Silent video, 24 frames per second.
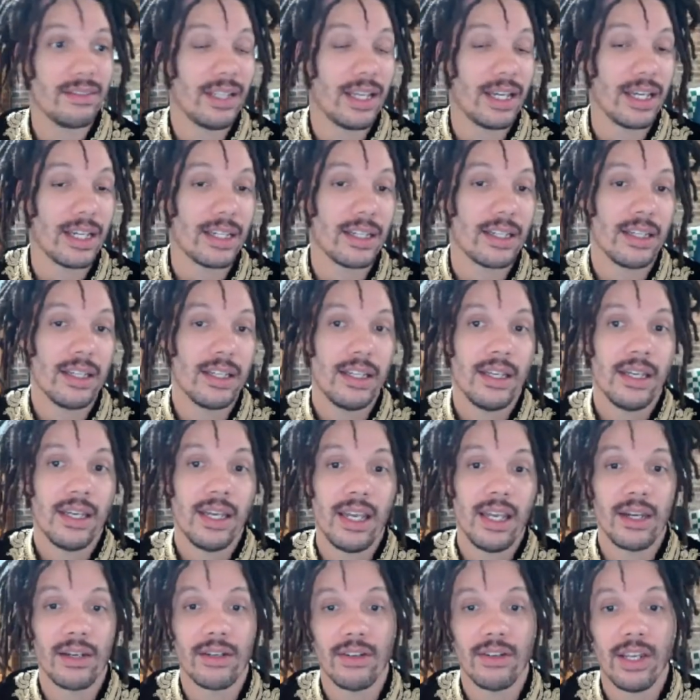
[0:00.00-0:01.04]
Like
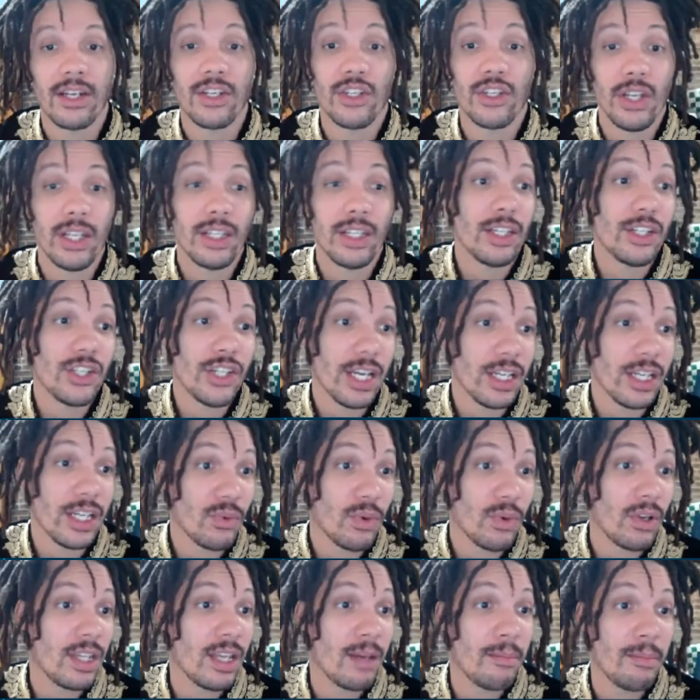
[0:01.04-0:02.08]
in the chess
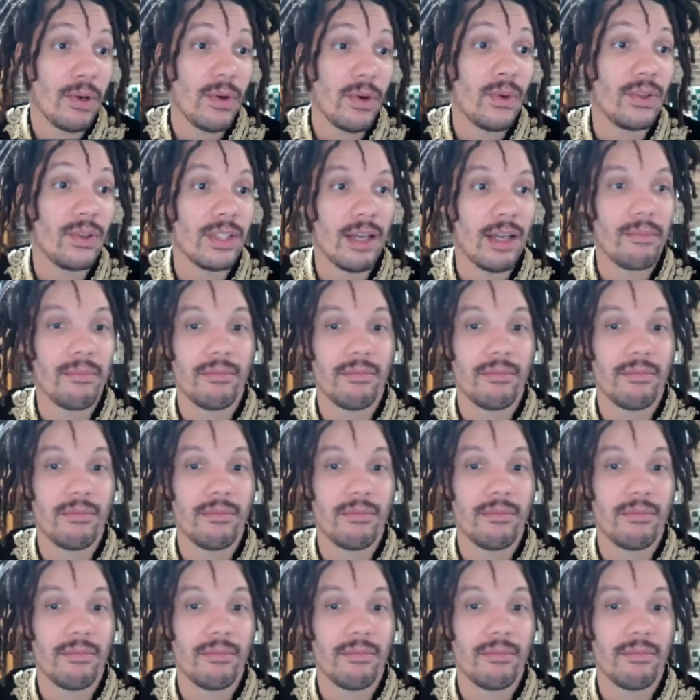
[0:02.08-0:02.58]
world, I'm old.